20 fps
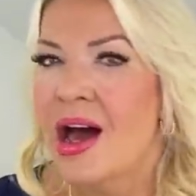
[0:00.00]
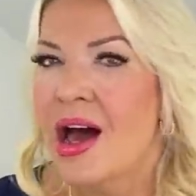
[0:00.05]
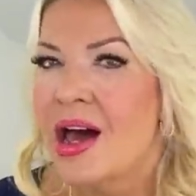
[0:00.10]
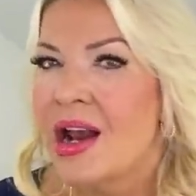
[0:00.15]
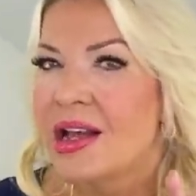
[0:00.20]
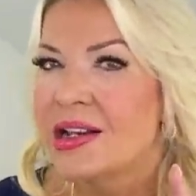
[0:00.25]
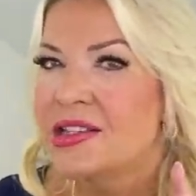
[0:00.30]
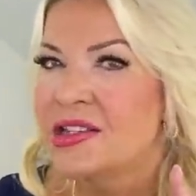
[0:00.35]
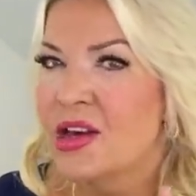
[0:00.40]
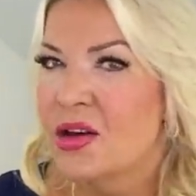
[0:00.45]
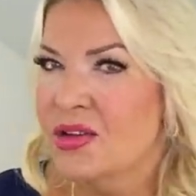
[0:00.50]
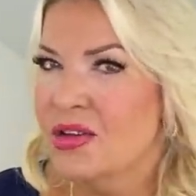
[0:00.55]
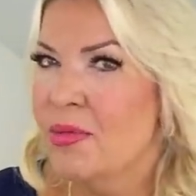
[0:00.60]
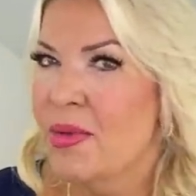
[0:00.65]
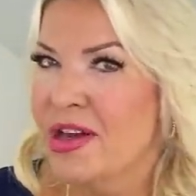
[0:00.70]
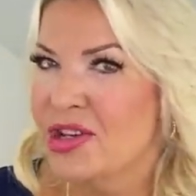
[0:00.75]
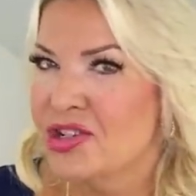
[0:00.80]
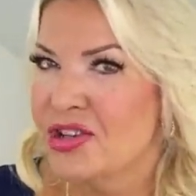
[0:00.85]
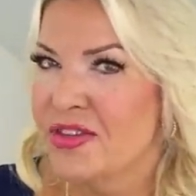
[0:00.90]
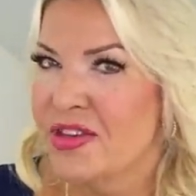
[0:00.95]
And I don't
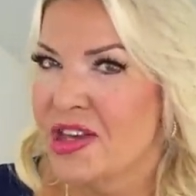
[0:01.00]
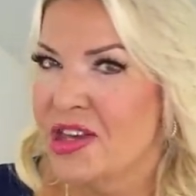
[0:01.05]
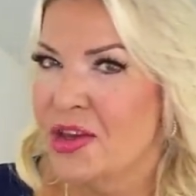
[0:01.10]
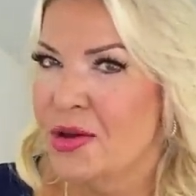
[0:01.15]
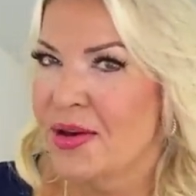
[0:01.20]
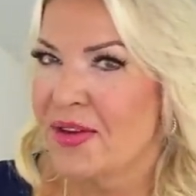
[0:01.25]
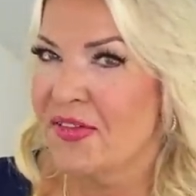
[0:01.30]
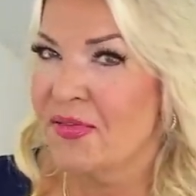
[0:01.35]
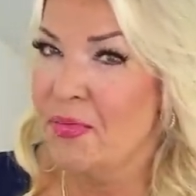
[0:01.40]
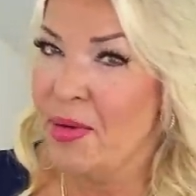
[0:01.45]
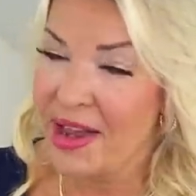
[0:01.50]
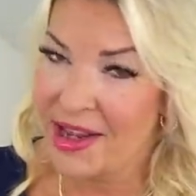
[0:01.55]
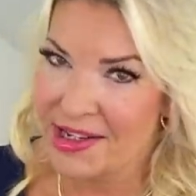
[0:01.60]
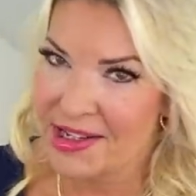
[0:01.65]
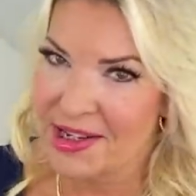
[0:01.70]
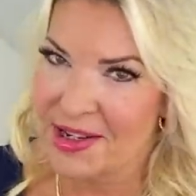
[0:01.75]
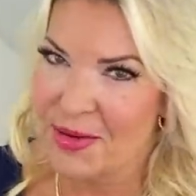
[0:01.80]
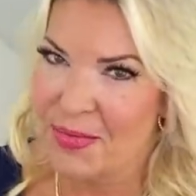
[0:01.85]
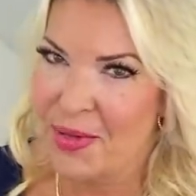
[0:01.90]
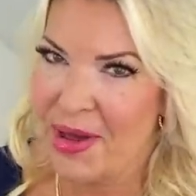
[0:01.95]
imagine that you
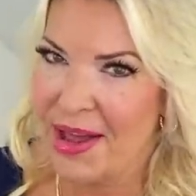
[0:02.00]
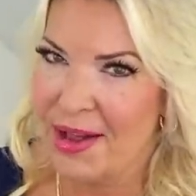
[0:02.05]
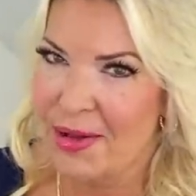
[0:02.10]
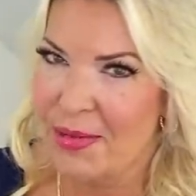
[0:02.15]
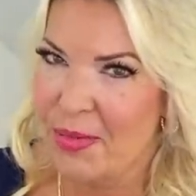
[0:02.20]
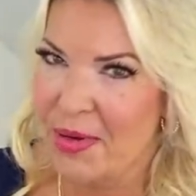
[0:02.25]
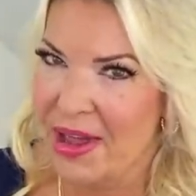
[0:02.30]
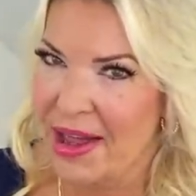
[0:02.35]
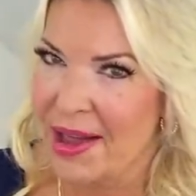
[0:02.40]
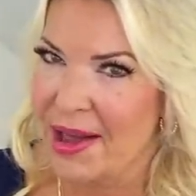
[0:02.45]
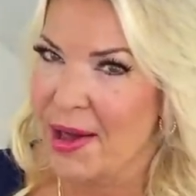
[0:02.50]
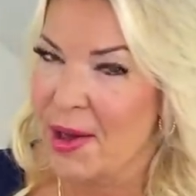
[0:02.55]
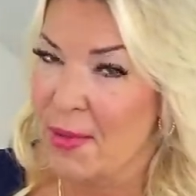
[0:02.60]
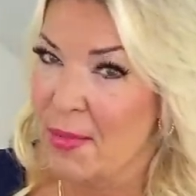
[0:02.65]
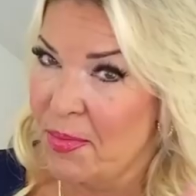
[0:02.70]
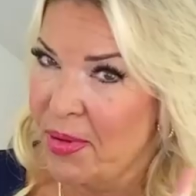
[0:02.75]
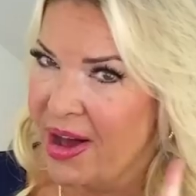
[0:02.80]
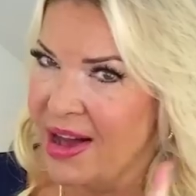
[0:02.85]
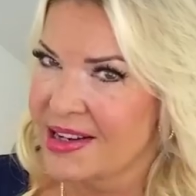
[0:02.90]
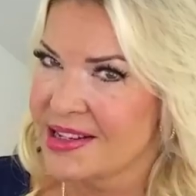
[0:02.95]
expected pale pink,
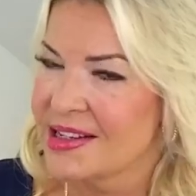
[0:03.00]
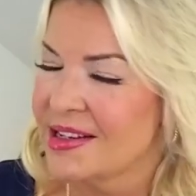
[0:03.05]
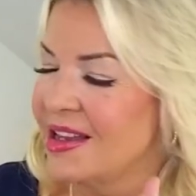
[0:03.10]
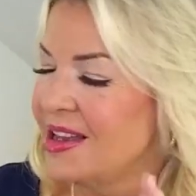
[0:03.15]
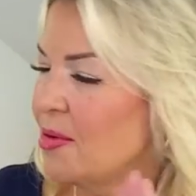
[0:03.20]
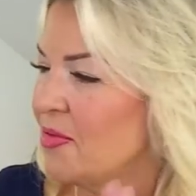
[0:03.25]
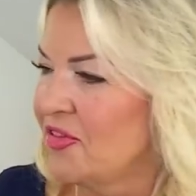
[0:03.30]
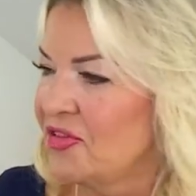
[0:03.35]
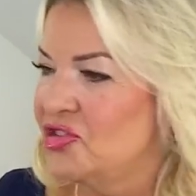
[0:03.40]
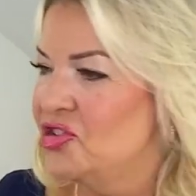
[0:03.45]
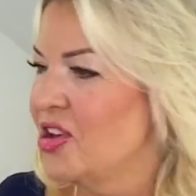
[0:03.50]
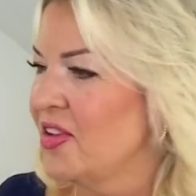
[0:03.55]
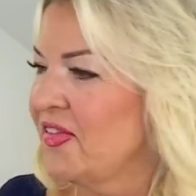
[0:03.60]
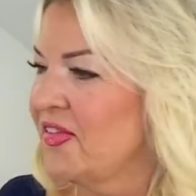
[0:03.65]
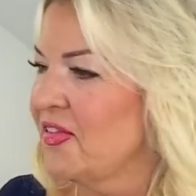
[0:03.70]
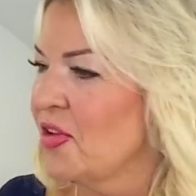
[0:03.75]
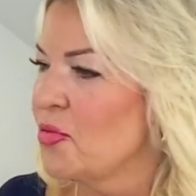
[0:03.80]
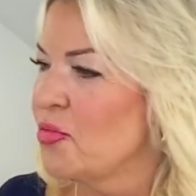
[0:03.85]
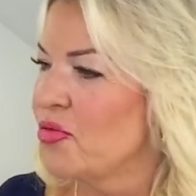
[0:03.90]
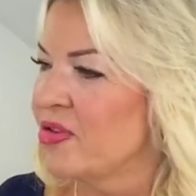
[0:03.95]
but it's
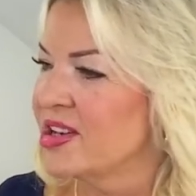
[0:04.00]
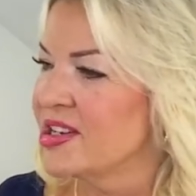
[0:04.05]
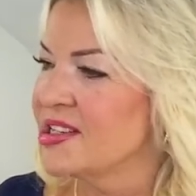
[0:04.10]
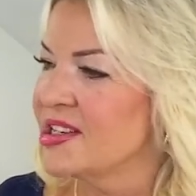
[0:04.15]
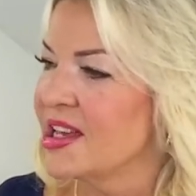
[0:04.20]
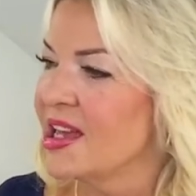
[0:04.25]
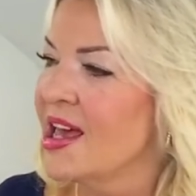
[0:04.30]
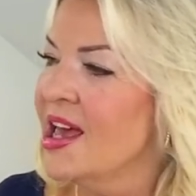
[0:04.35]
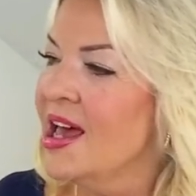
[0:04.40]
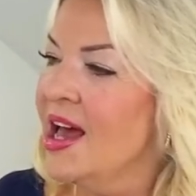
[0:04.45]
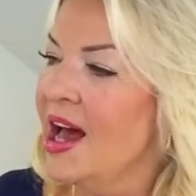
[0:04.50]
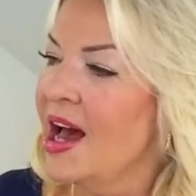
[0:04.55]
just so pretty.